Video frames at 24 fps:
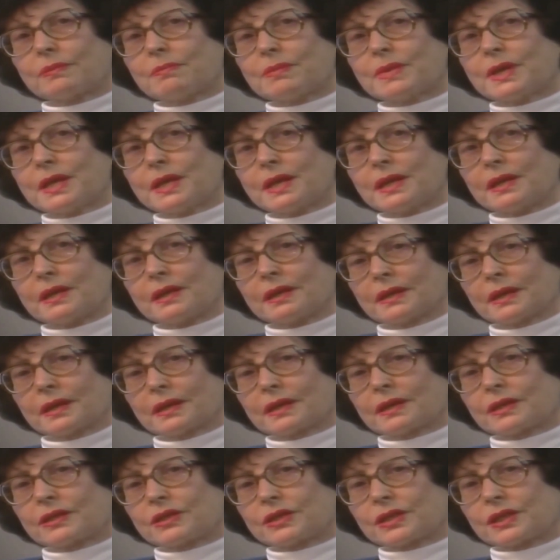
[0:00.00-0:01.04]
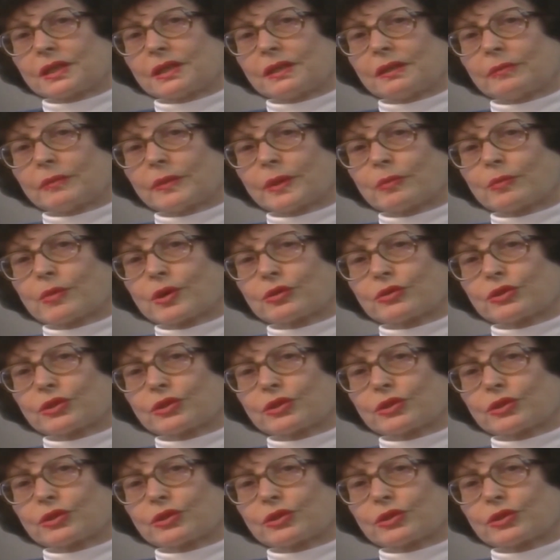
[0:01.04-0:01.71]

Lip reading: to me, seemed the